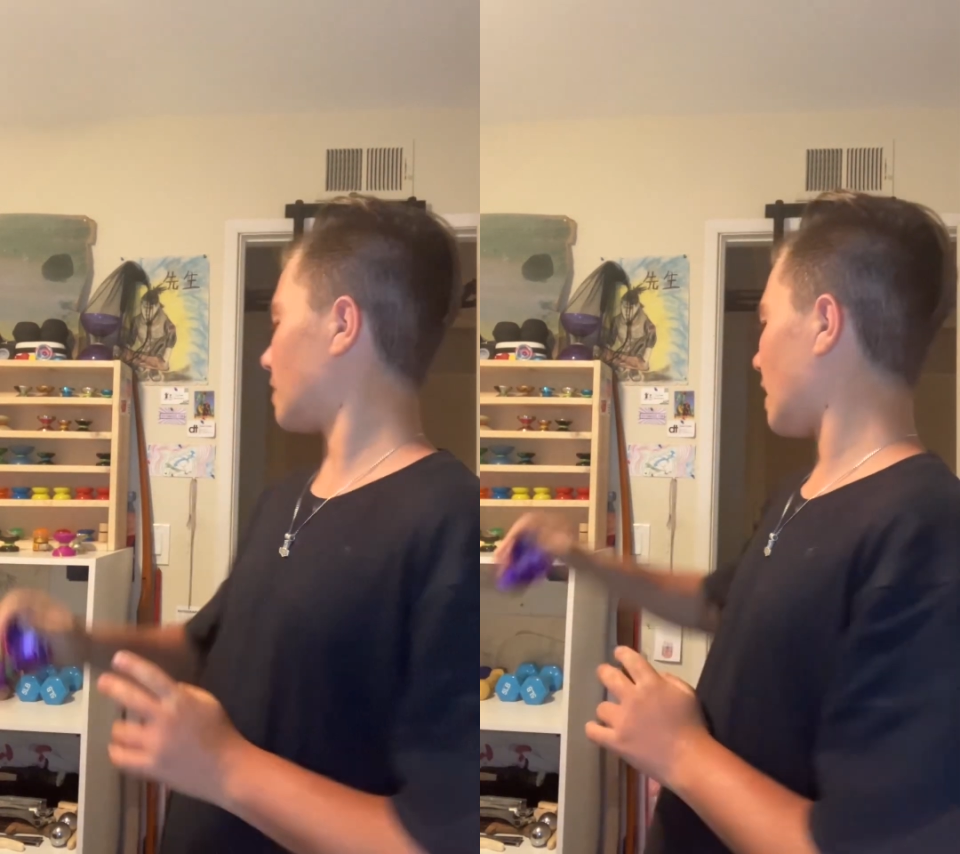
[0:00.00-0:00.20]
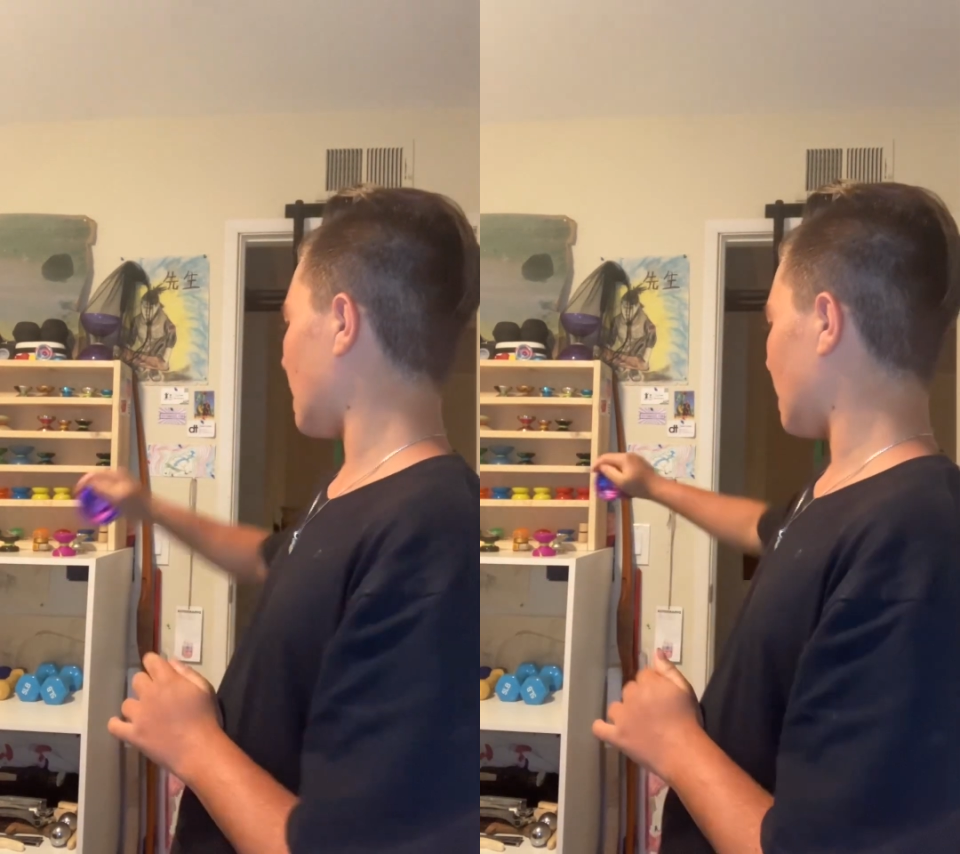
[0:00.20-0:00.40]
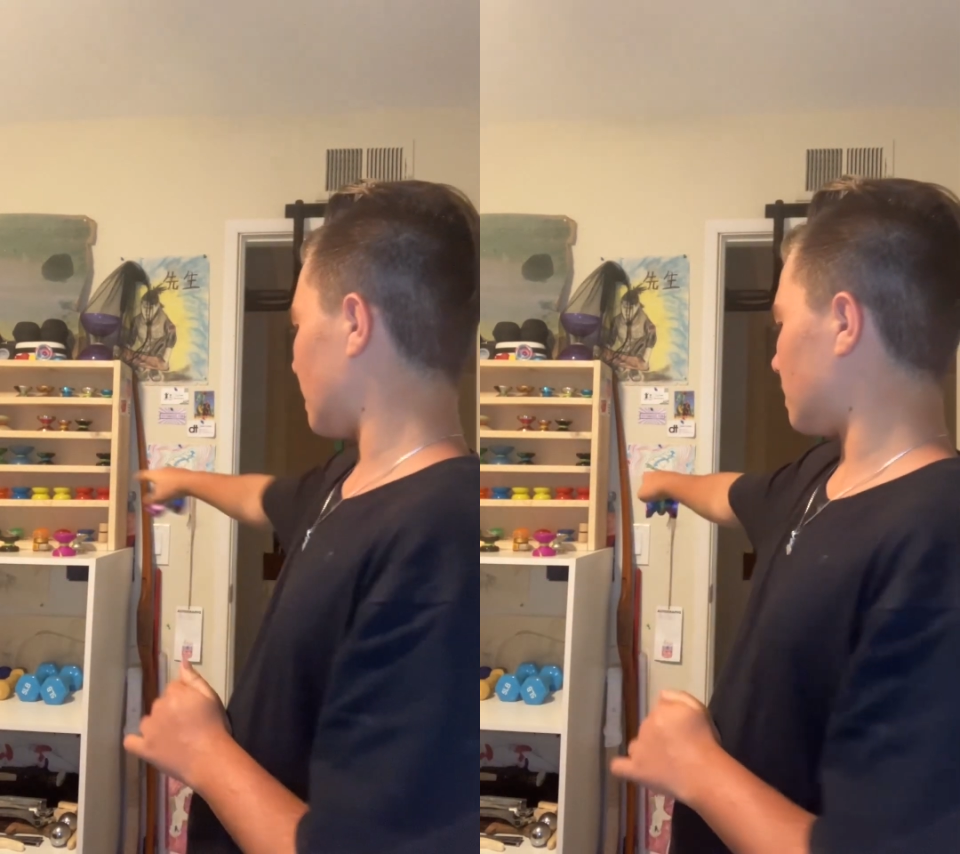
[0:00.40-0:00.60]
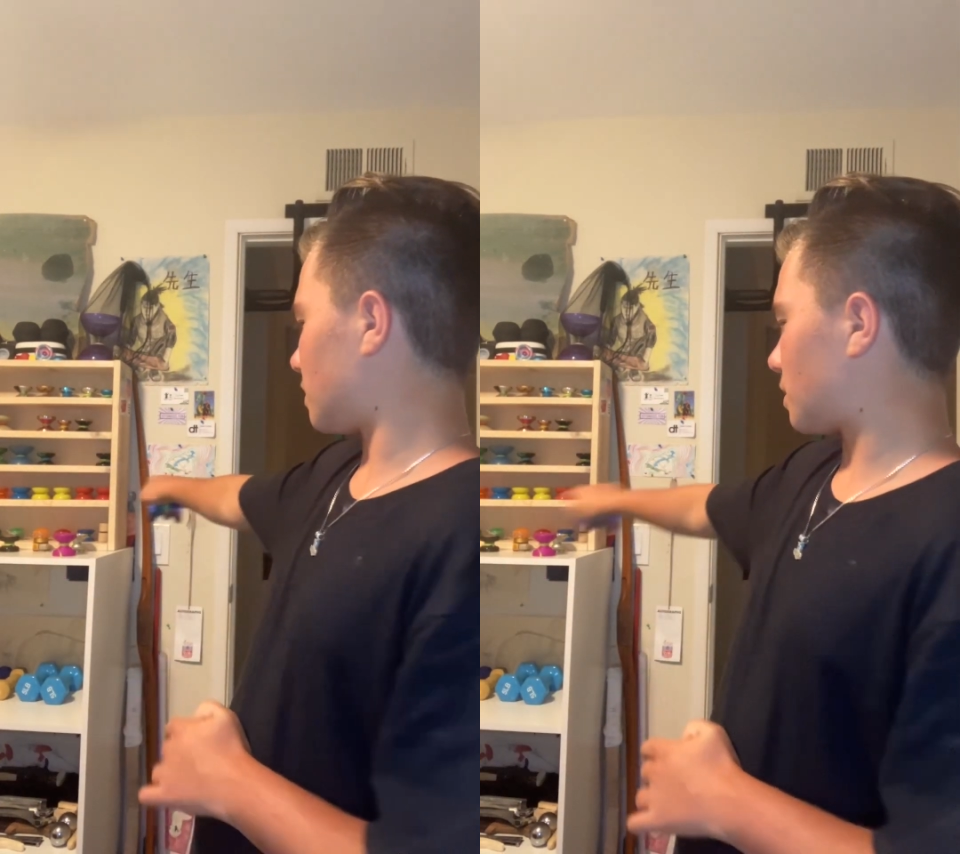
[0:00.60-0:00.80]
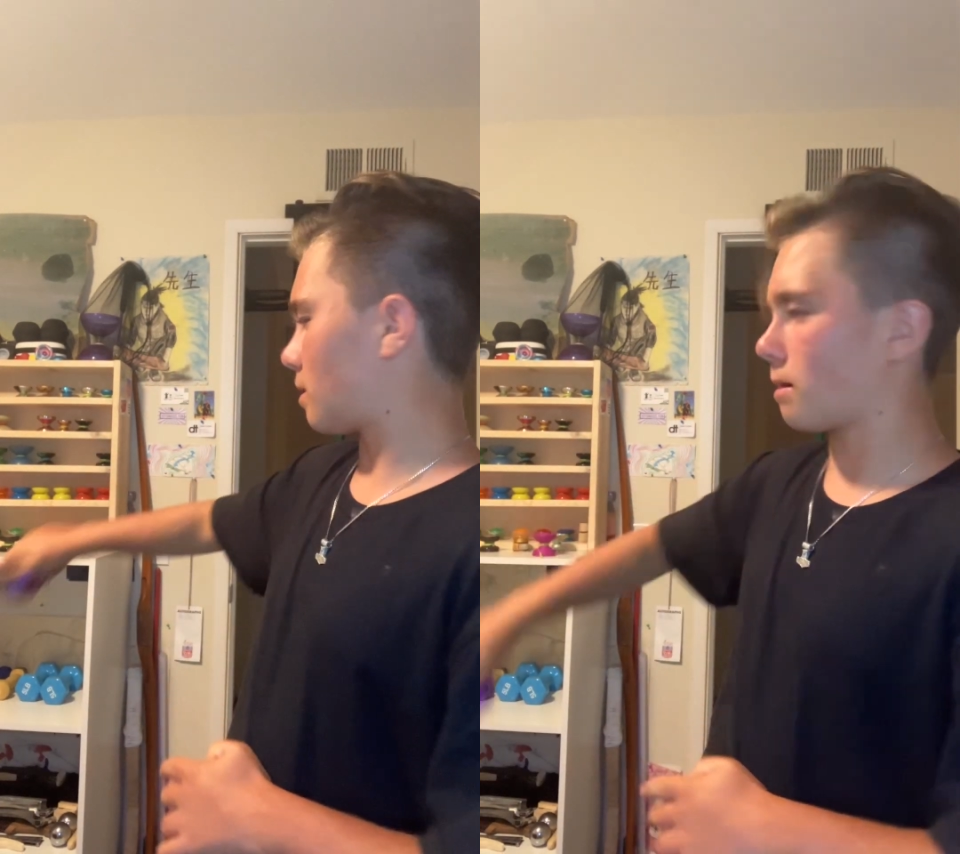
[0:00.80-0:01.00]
as